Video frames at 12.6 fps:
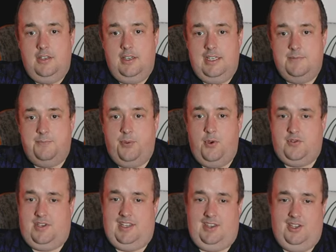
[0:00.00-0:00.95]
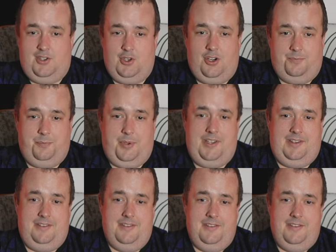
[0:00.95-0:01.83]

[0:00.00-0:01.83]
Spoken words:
And he's put it in the top bin.